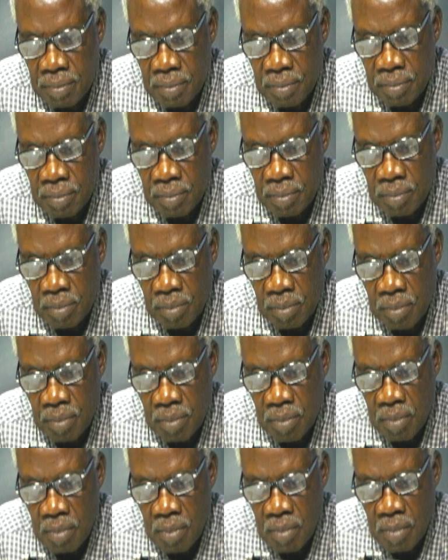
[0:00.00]

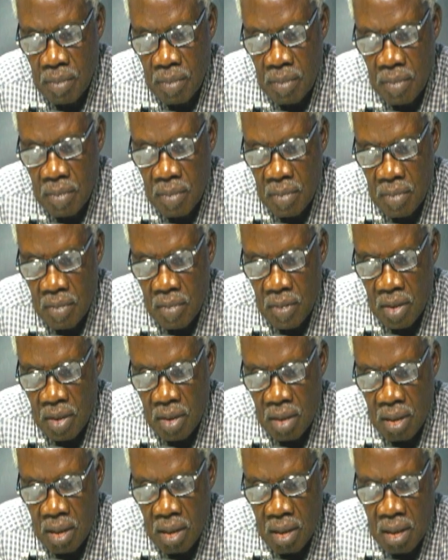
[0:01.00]

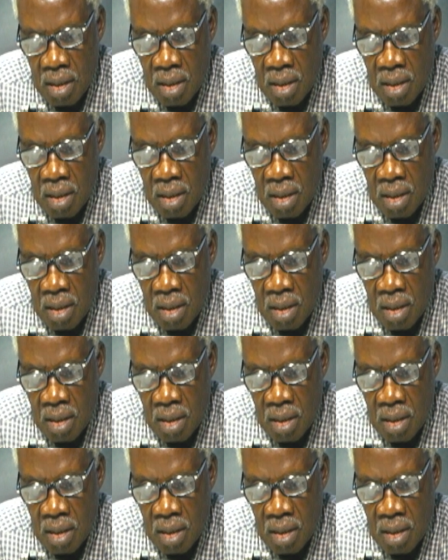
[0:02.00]
(silence)